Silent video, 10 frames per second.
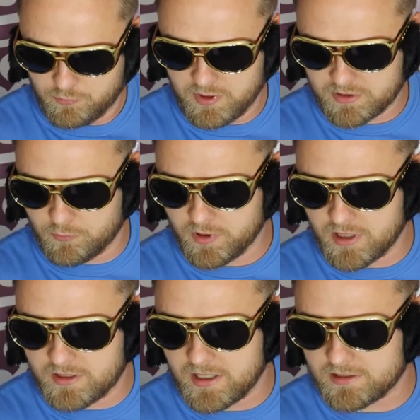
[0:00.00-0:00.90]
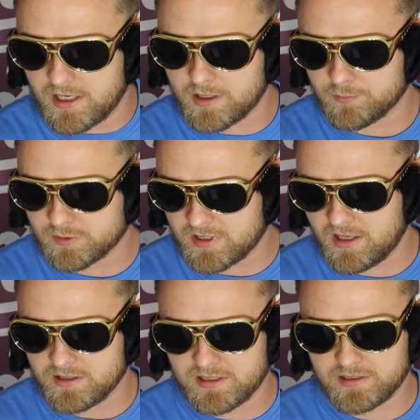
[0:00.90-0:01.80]
So we're going to take Jacob
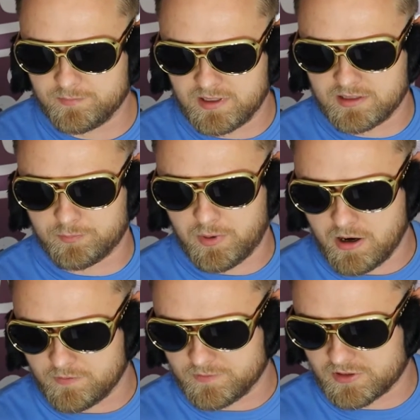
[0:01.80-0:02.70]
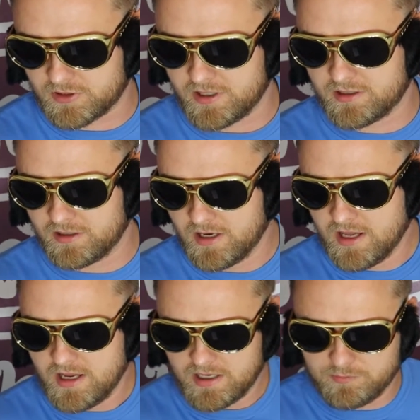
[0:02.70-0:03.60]
Rosales. He's a powerful striker.
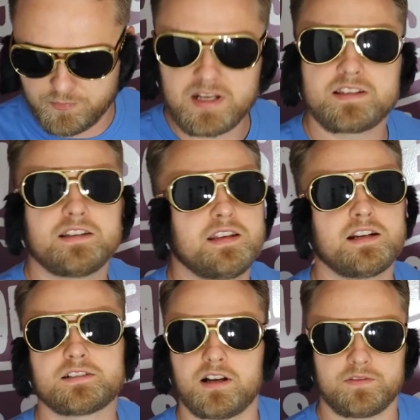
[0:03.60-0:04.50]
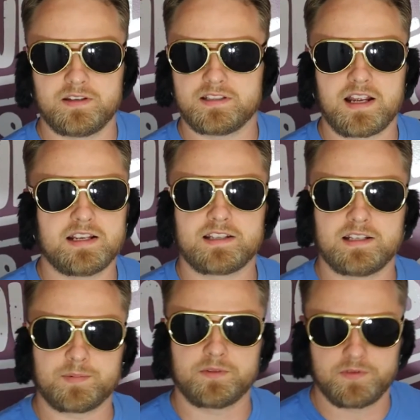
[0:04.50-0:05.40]
He beats the dicks off these guys that
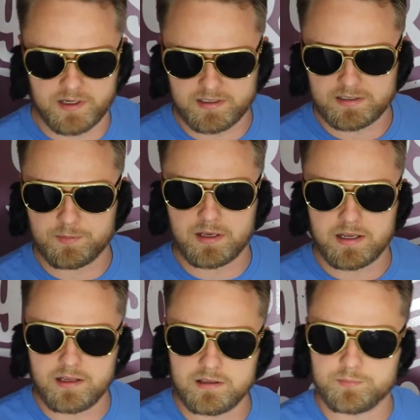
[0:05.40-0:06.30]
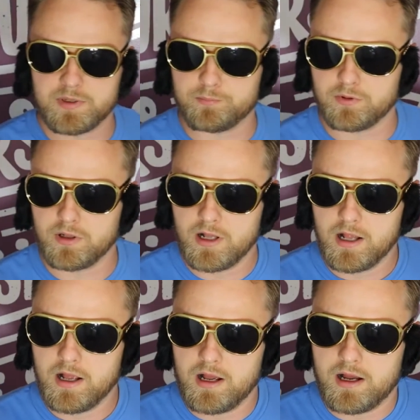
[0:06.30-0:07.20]
he's been fighting. He's been killing people.
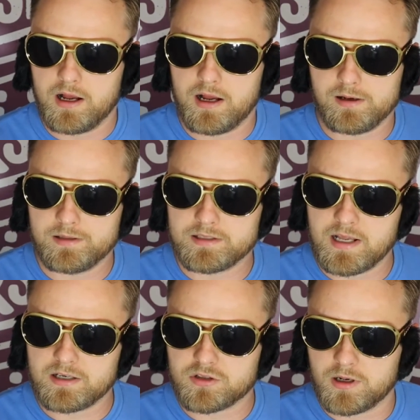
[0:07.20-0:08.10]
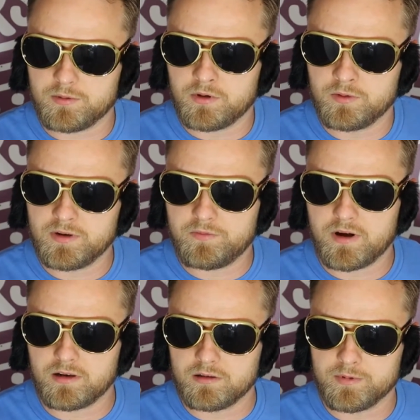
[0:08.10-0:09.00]
He's a lot of trouble when he
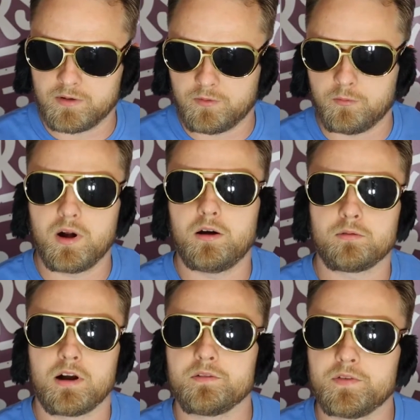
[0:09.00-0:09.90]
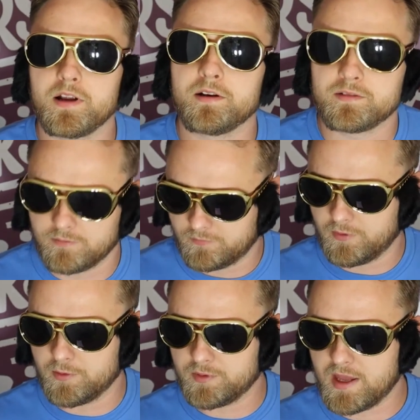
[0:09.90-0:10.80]
fought a little bit of a well-rounded
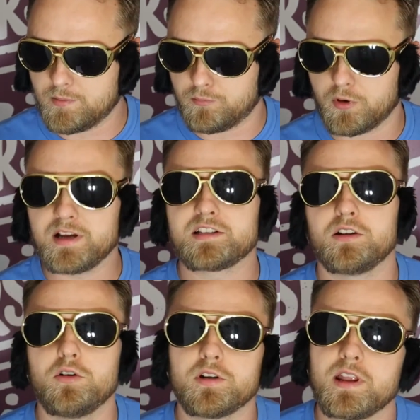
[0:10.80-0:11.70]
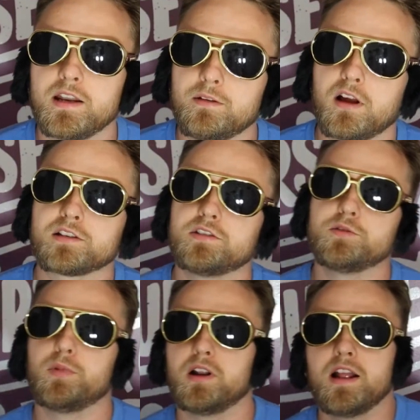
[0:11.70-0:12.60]
fighter with that Bryce Logan that he lost
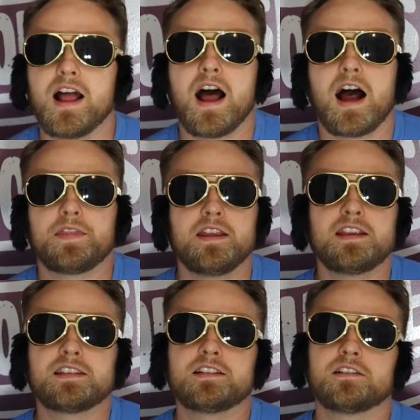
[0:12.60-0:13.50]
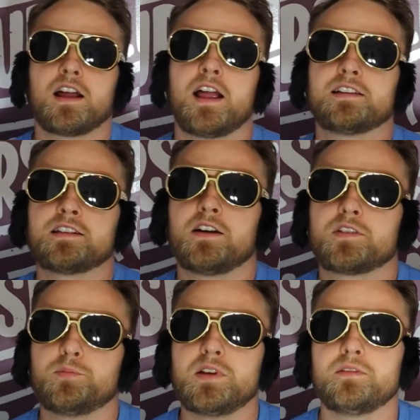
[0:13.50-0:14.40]
to, but I think he still has
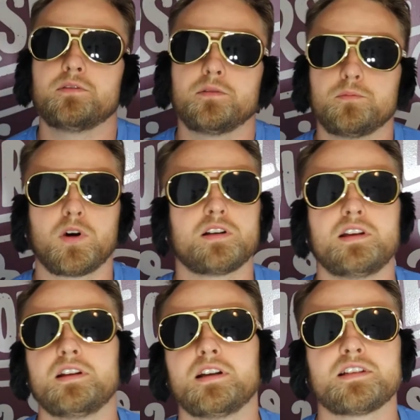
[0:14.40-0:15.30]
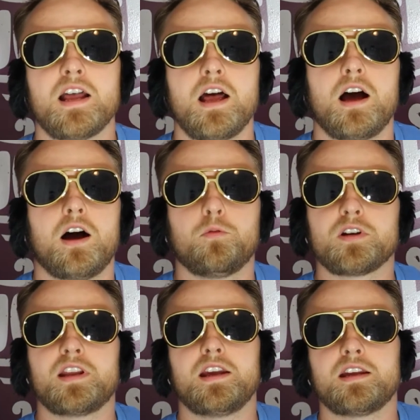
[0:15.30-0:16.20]
enough to beat Martinez.
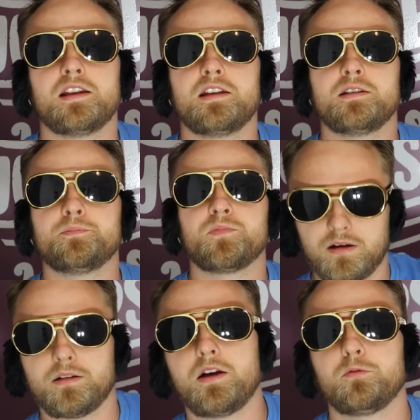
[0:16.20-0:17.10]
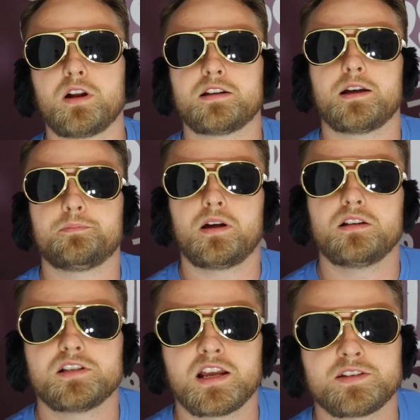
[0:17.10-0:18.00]
We're taking him. Everyone on
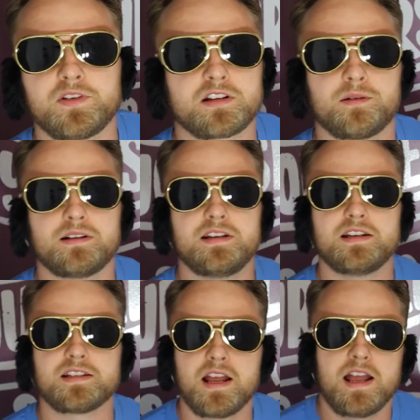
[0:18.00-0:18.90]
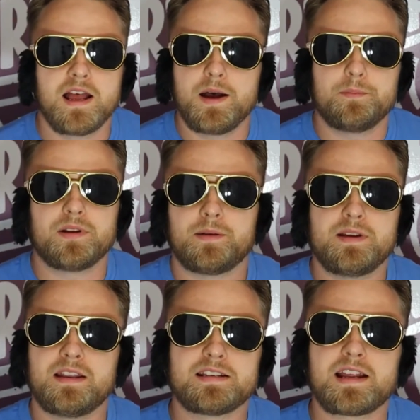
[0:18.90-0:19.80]
Typology has Victor Martinez, but I
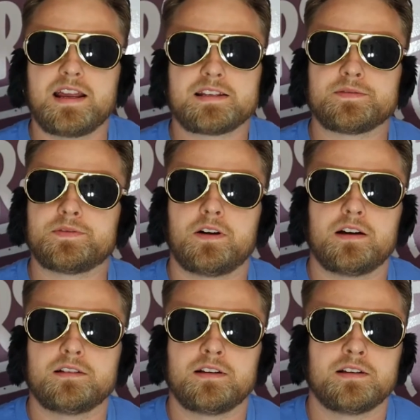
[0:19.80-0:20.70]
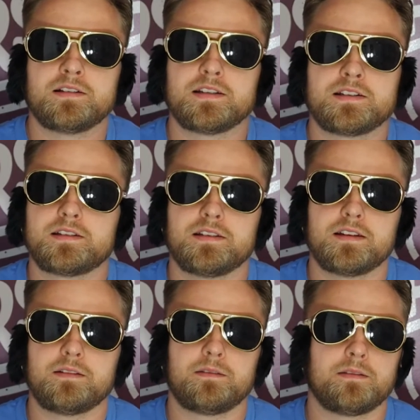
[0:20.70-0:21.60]
mean, this guy hasn't fought since
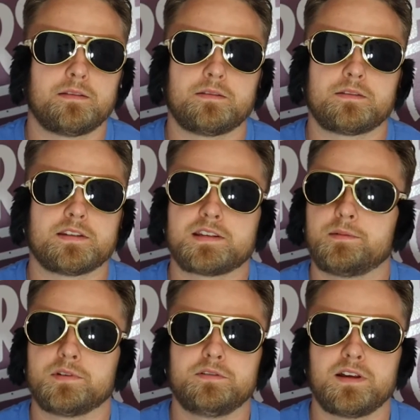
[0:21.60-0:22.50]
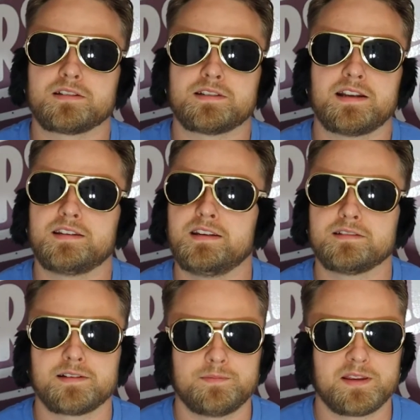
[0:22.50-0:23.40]
December 2019
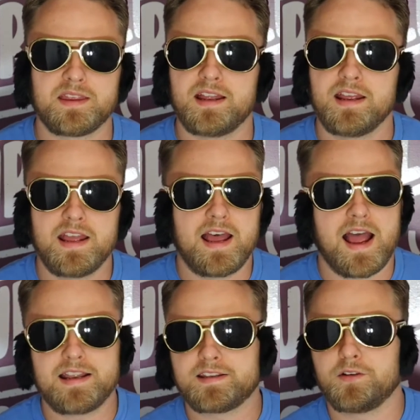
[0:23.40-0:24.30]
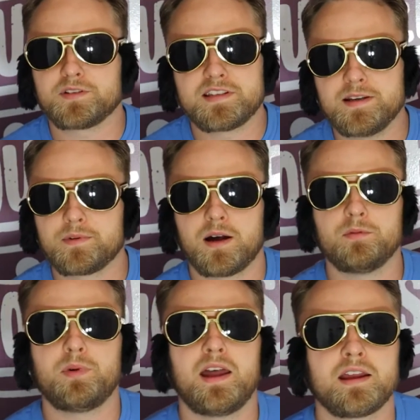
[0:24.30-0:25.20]
or something like that. I just don't see him
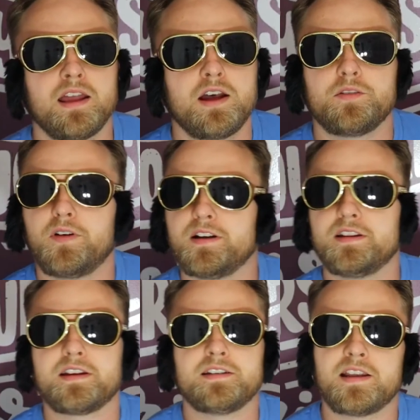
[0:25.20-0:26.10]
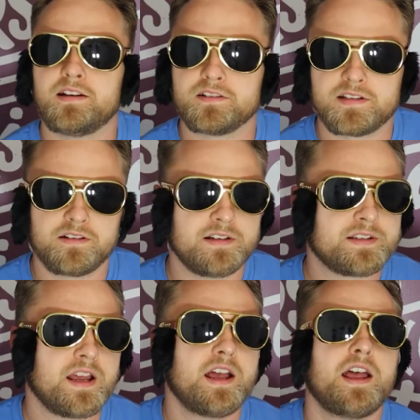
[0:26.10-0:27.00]
coming back, fighting the Contender
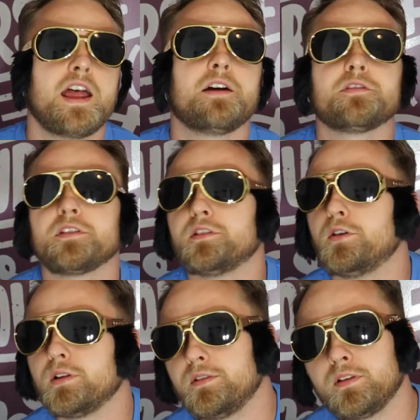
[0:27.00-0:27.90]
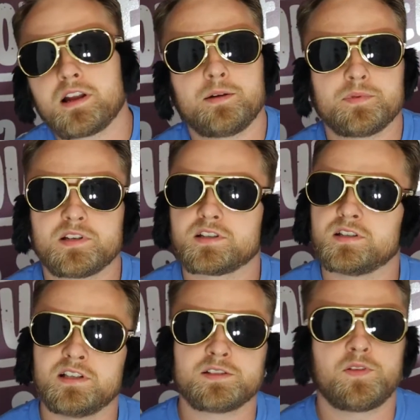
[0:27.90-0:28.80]
Series after the low-level
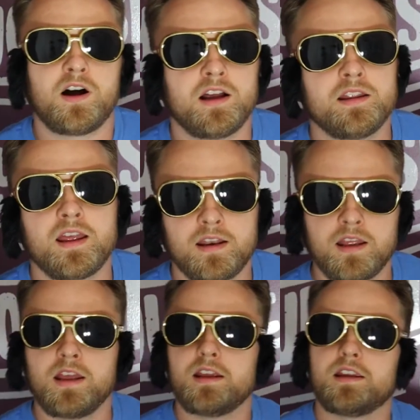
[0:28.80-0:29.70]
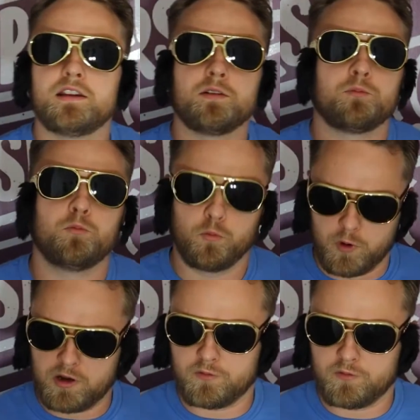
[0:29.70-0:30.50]
competition he's fought and then getting a win